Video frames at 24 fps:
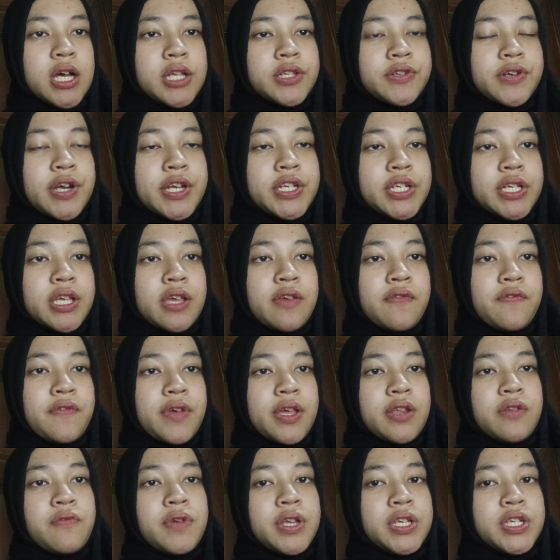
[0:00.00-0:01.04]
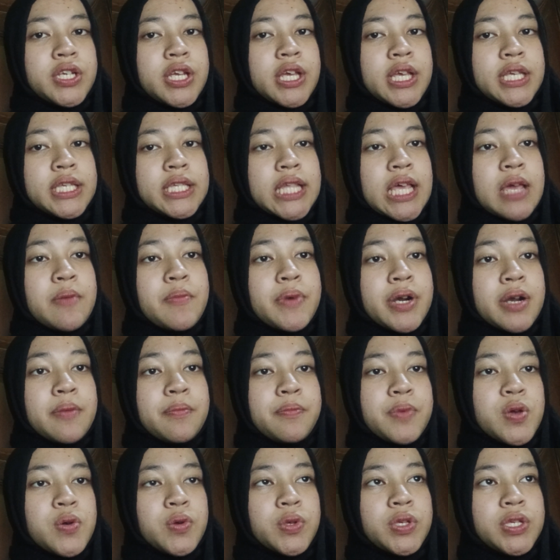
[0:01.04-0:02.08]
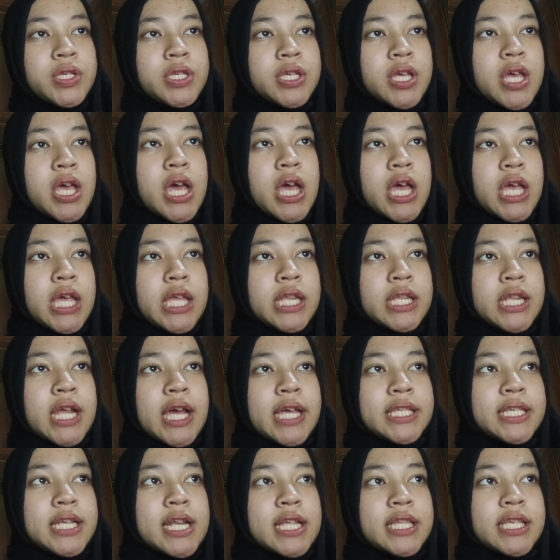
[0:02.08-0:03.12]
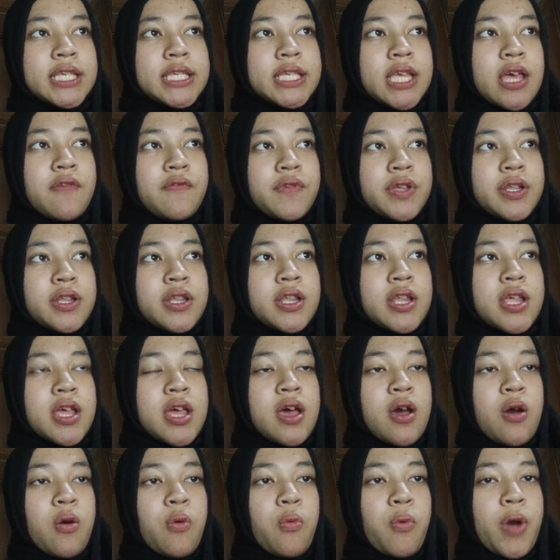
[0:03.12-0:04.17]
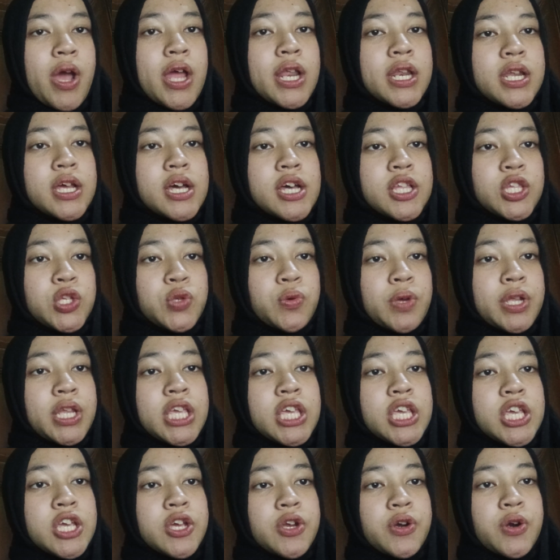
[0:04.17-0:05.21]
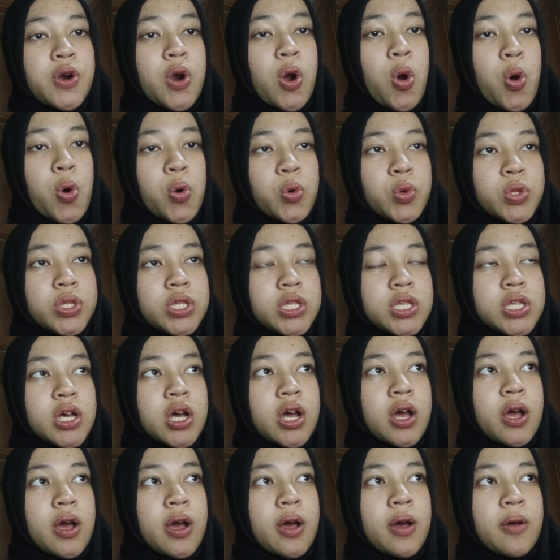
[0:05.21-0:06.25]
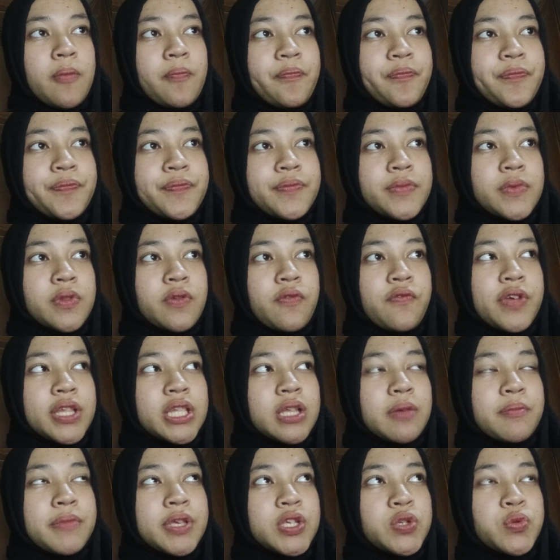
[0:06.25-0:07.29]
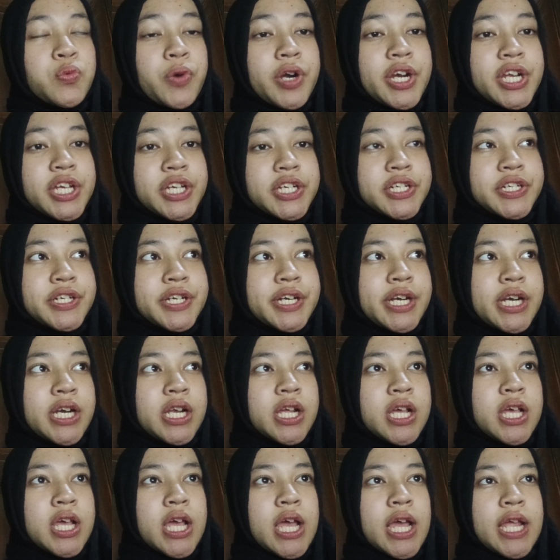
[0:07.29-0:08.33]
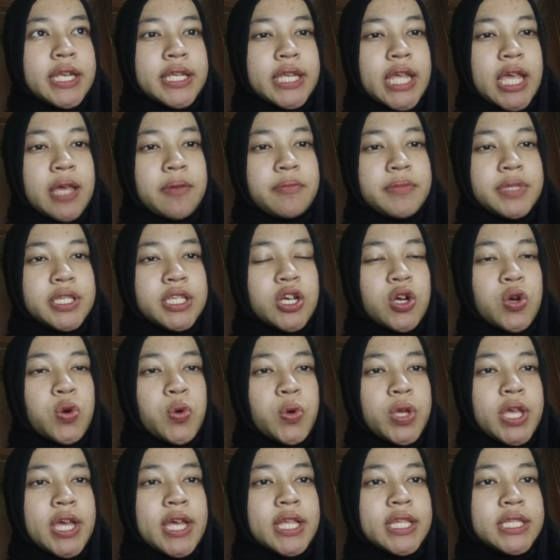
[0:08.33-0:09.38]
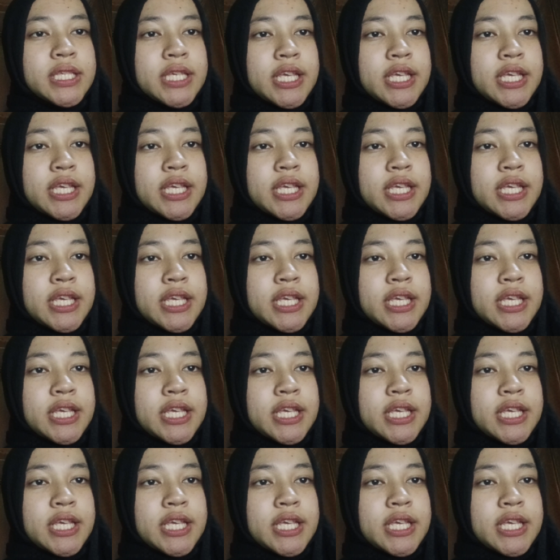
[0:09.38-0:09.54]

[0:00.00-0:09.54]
tragic event, which is labor abuse in 1997, when a 20-year-old Vietnamese worker named Nguyen